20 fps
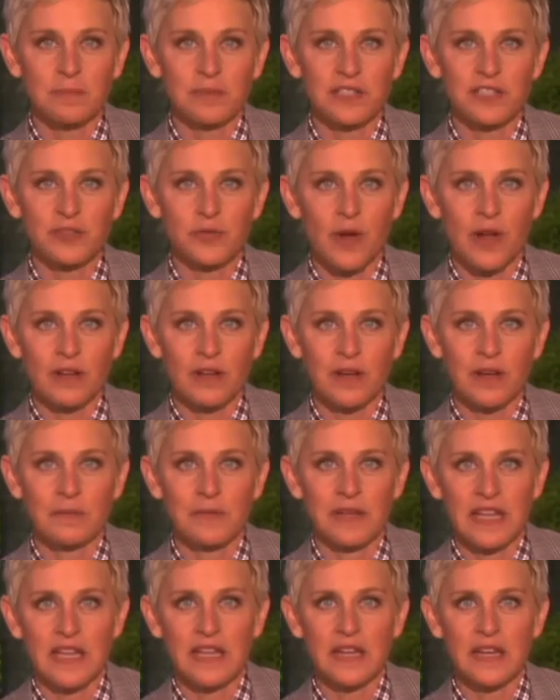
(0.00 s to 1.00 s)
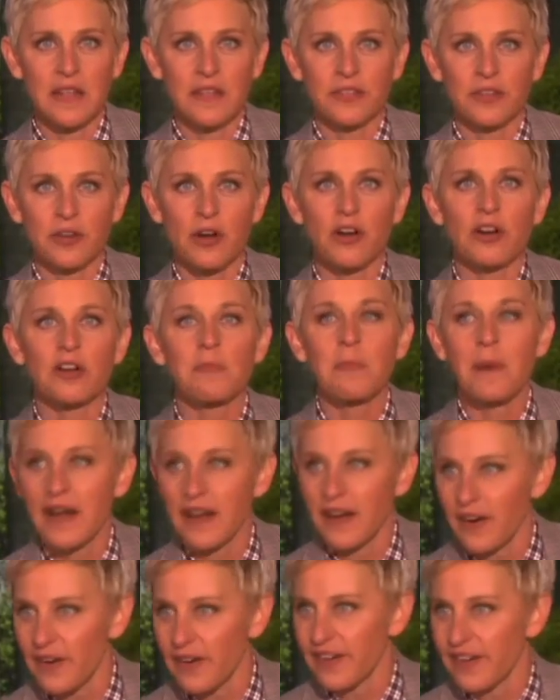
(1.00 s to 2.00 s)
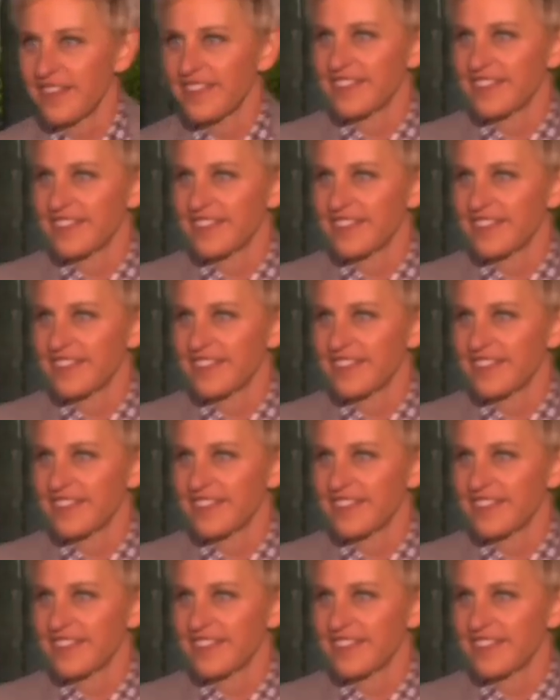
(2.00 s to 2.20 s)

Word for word: Please welcome Edythe Kirchmaier